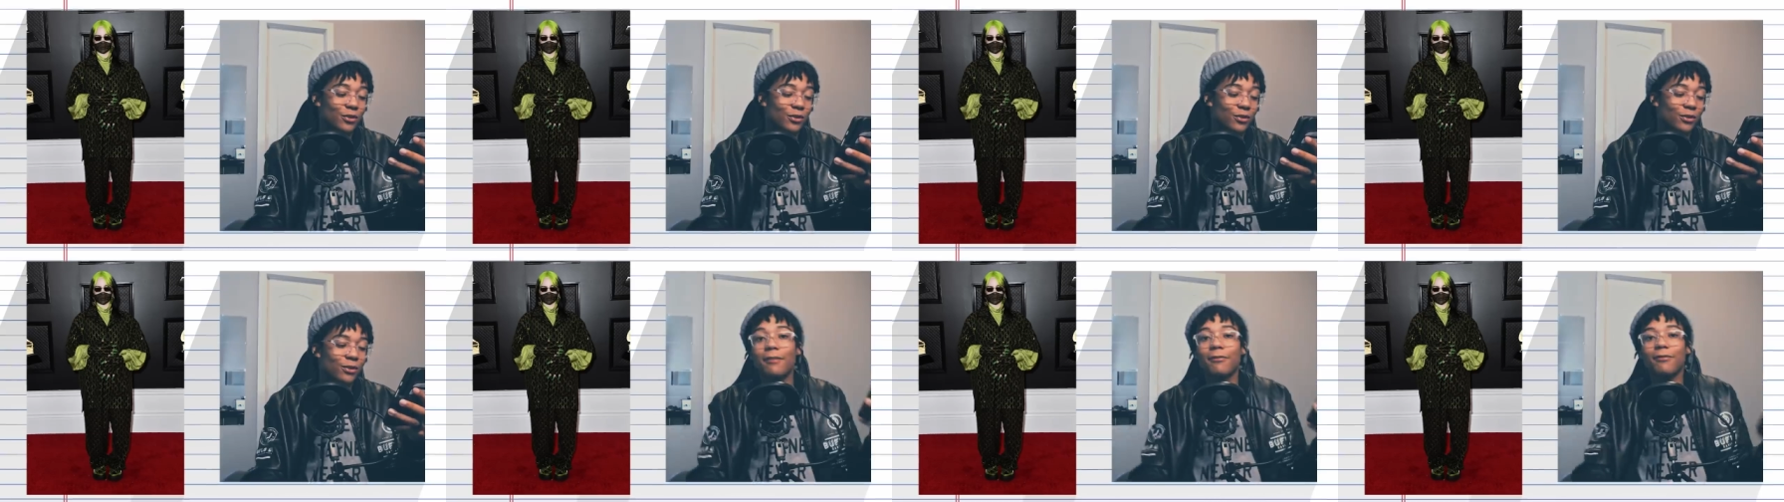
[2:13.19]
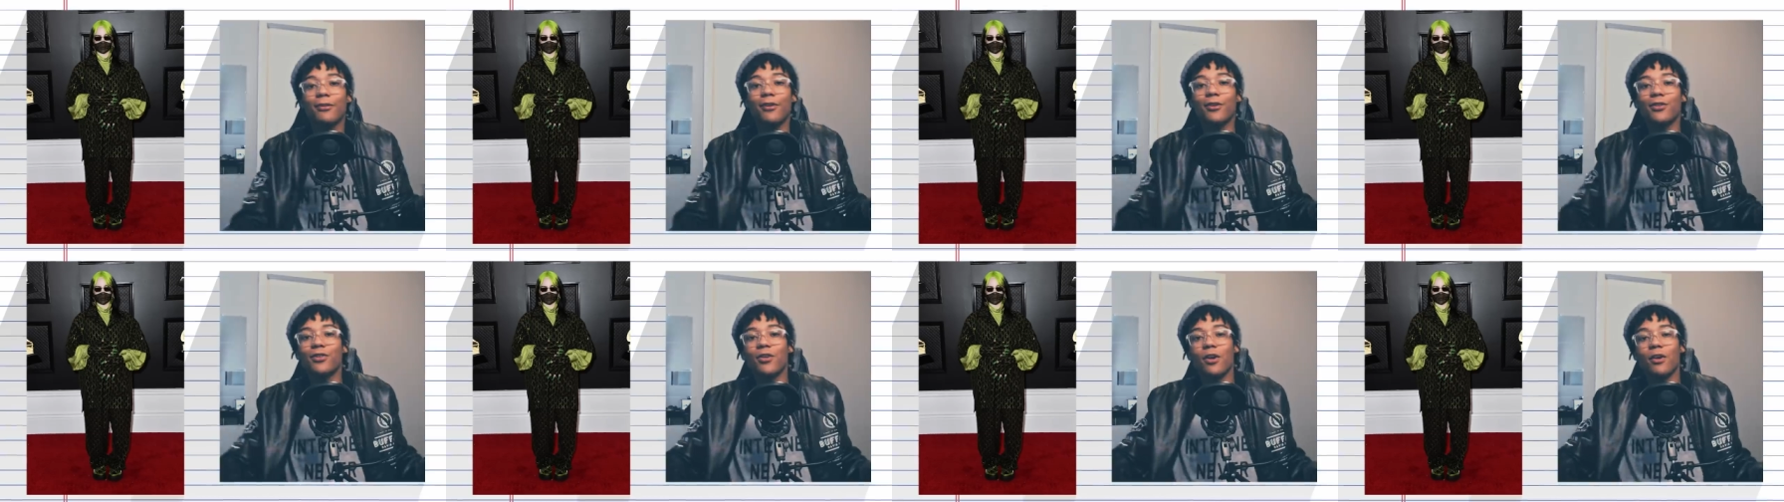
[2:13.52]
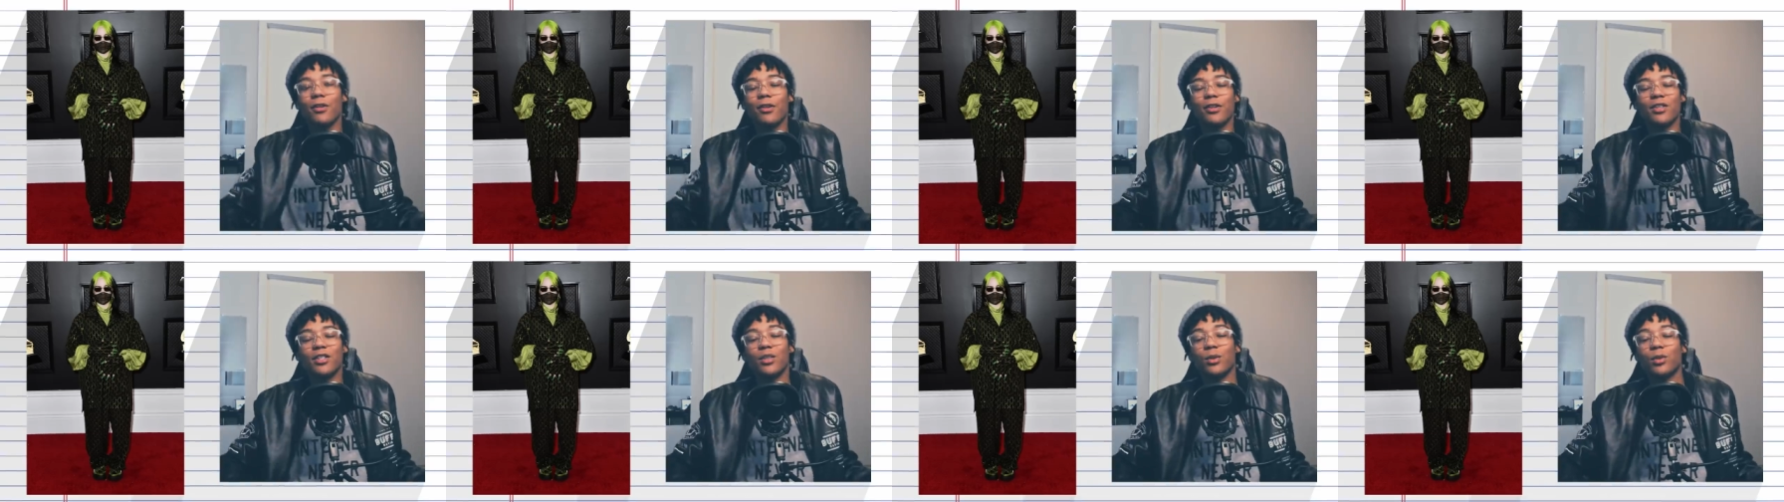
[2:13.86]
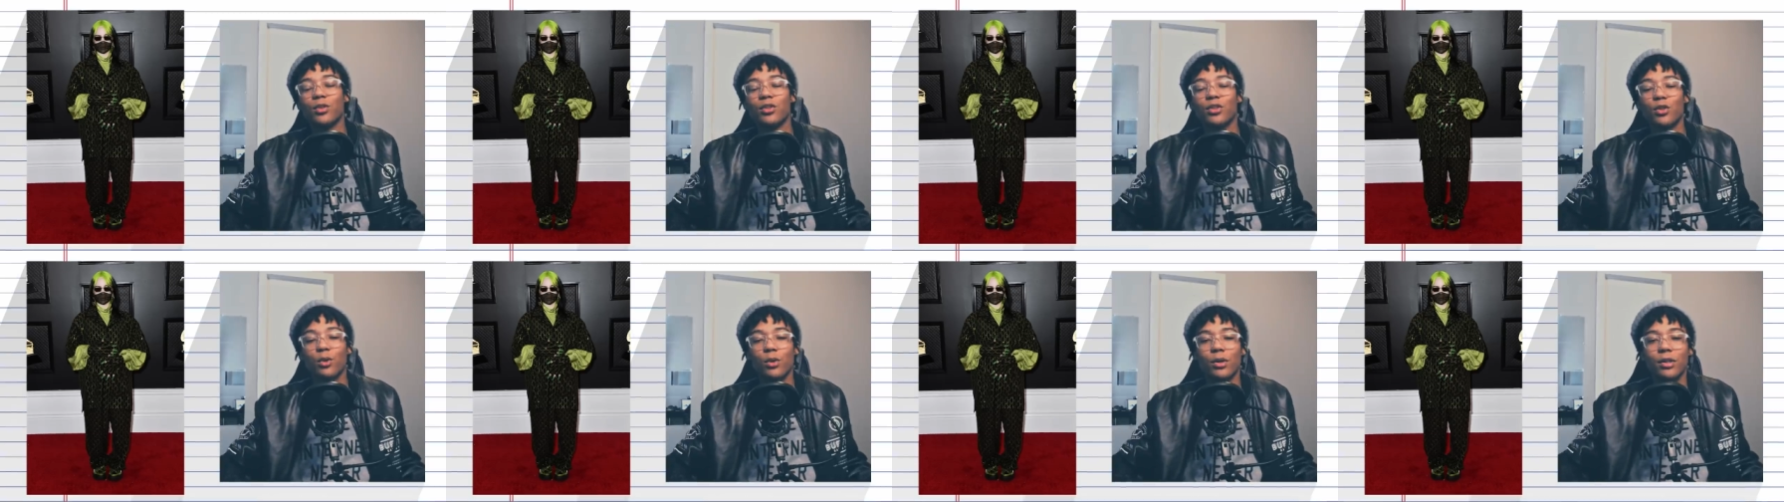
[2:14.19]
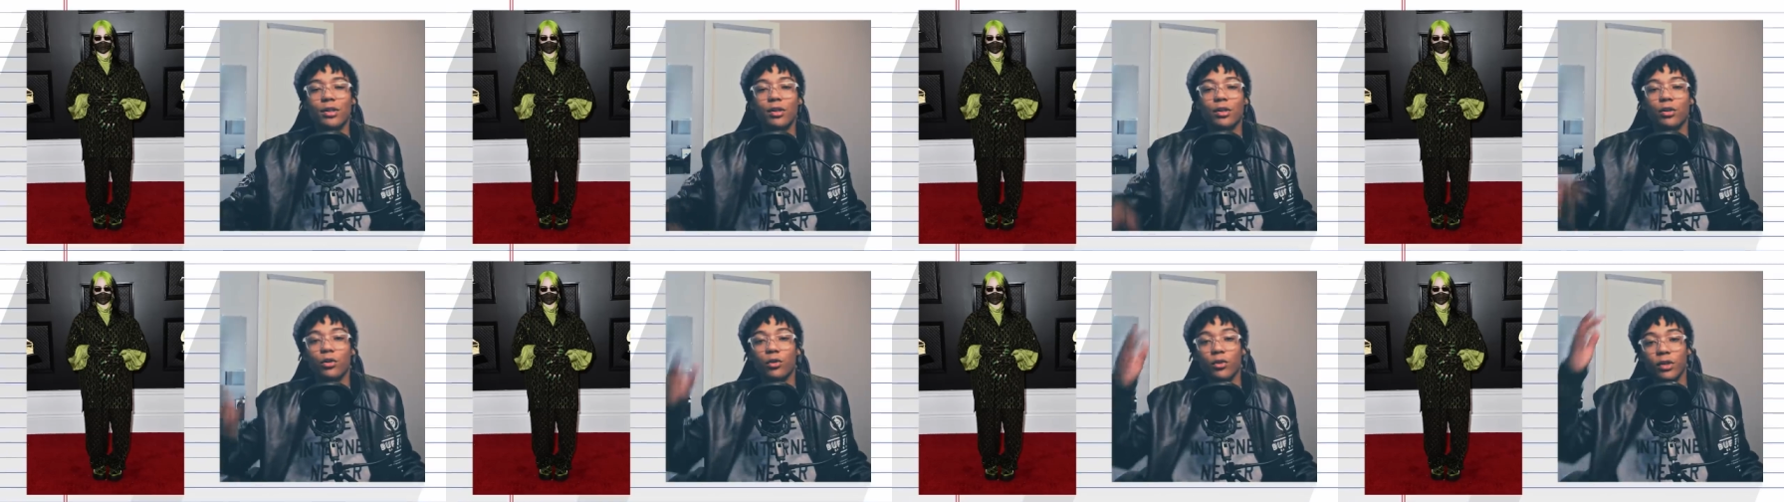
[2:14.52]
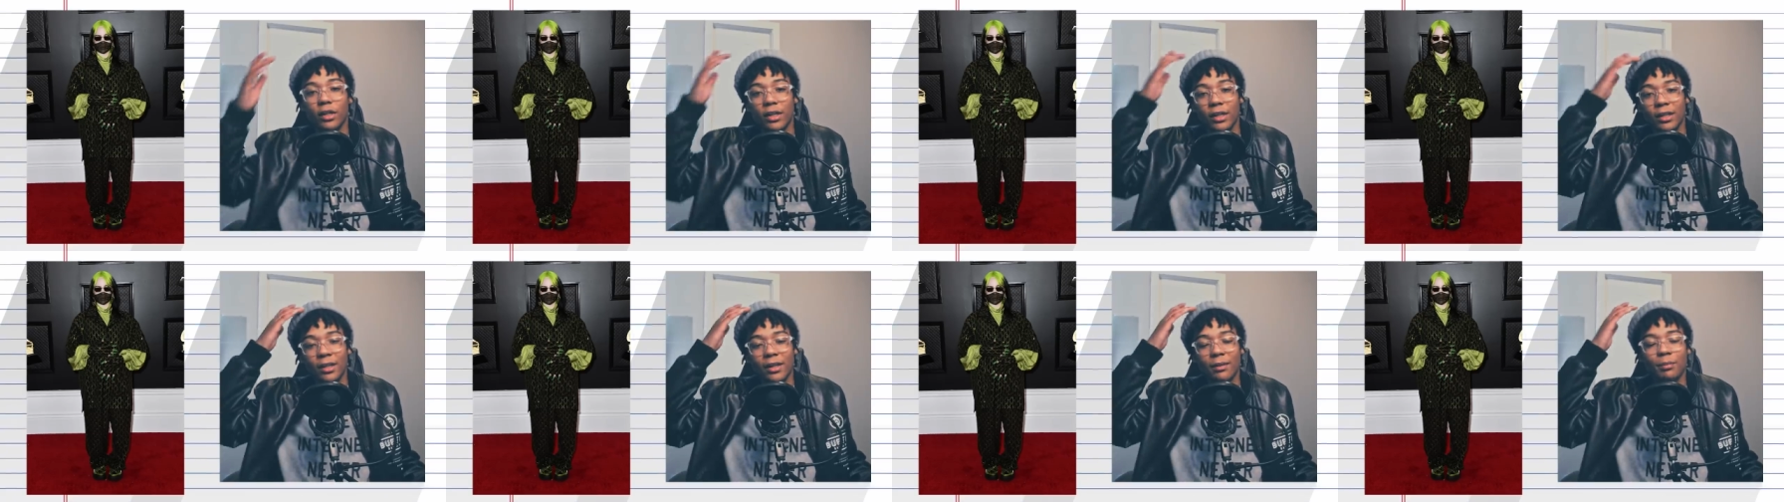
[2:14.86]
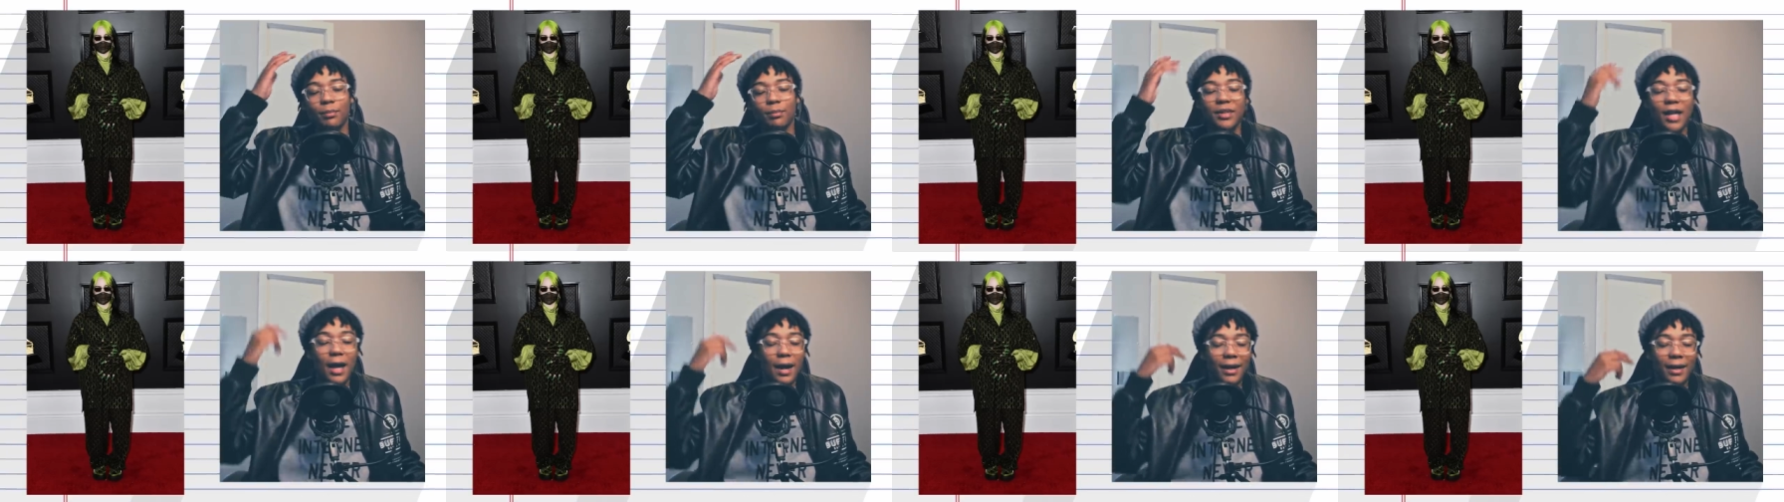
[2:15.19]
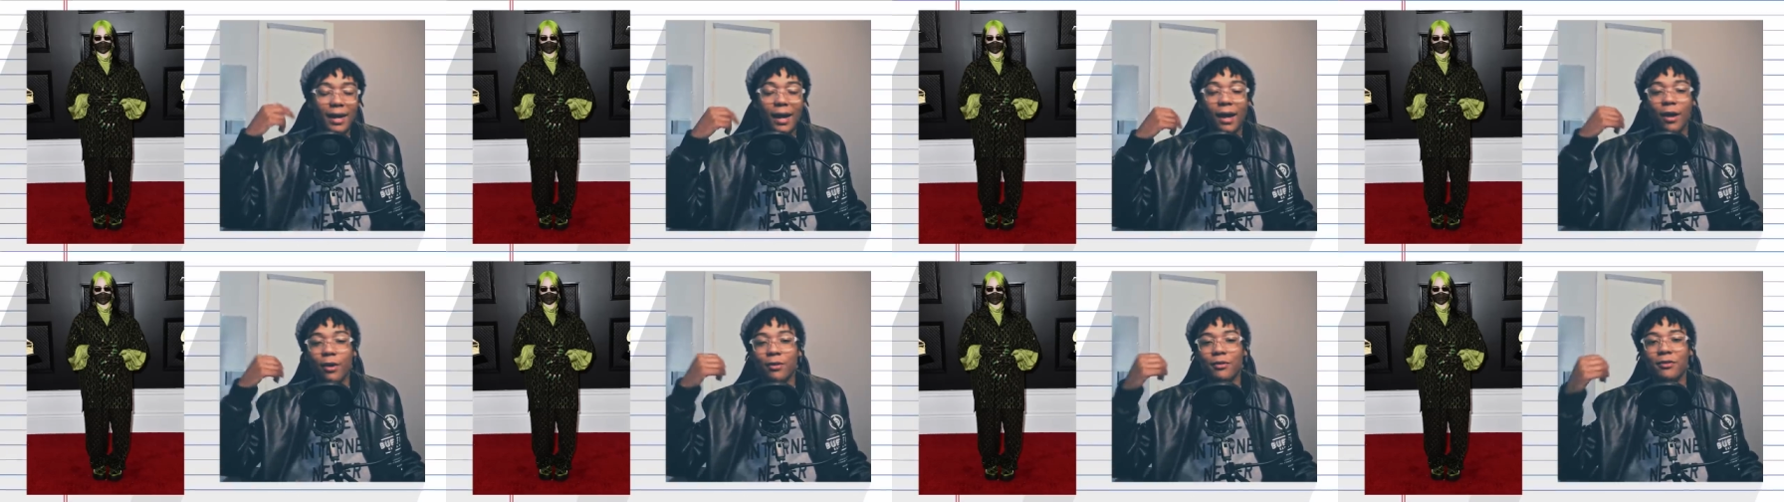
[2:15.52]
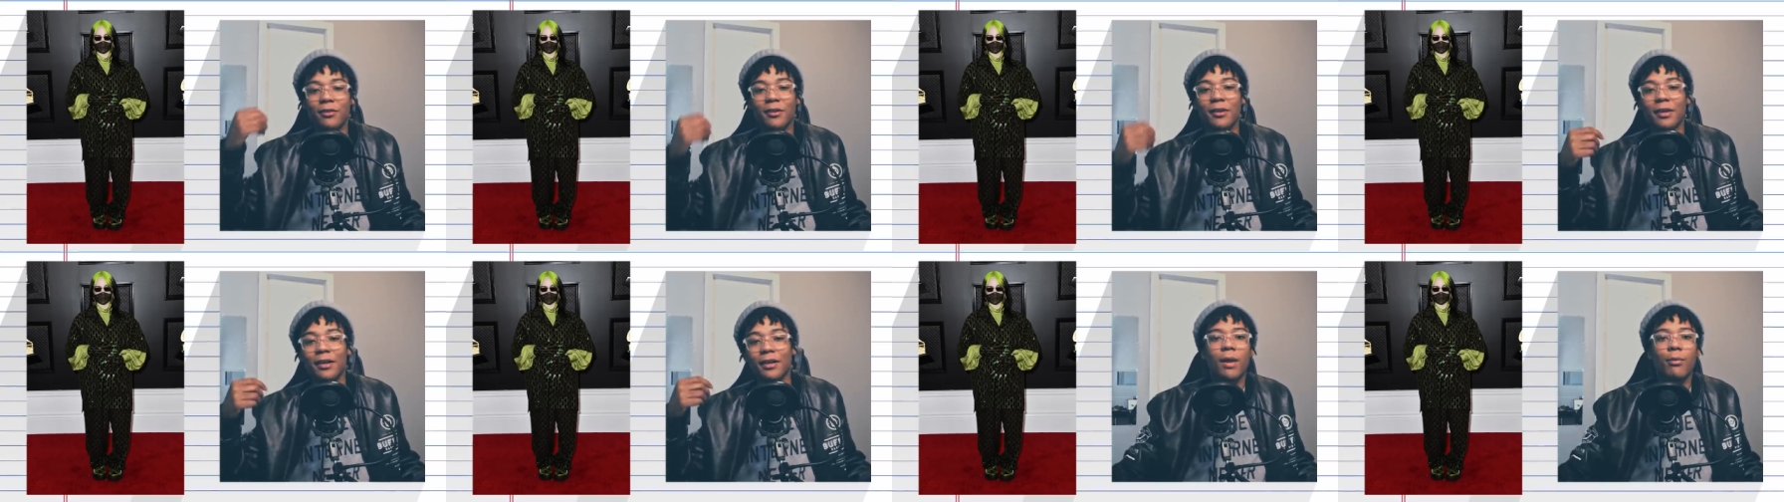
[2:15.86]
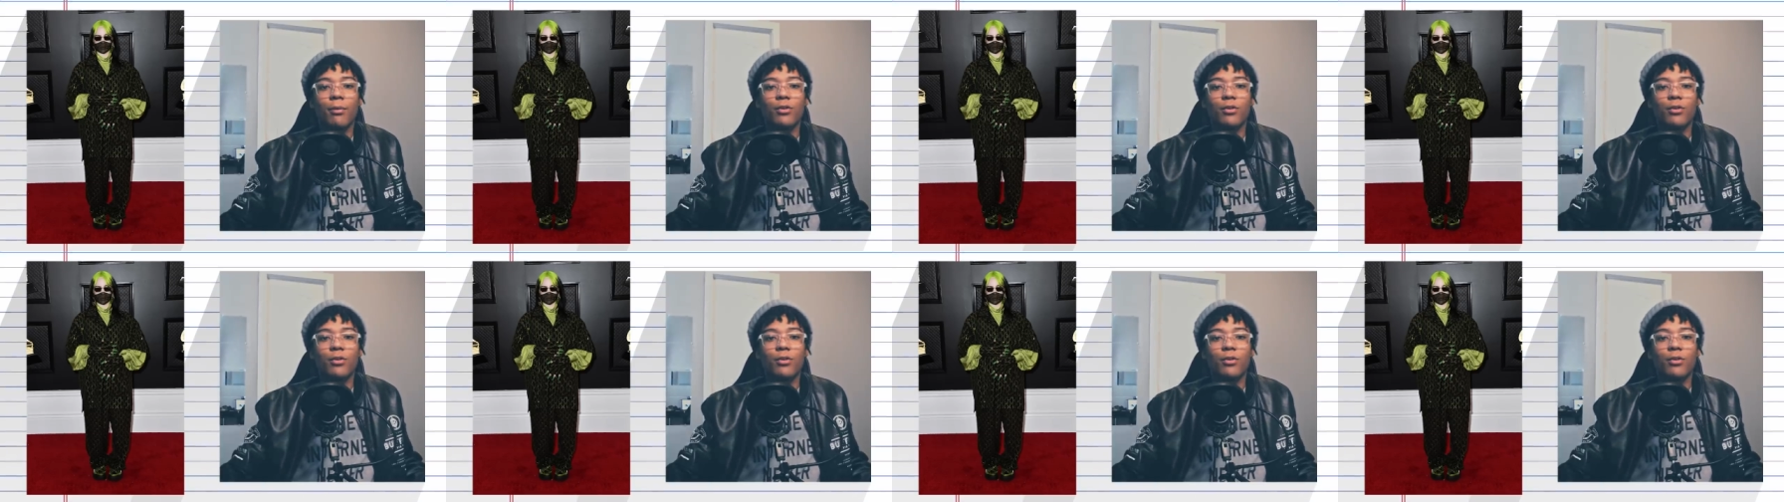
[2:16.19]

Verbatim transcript: When I first saw that she was doing the green and black hair thing,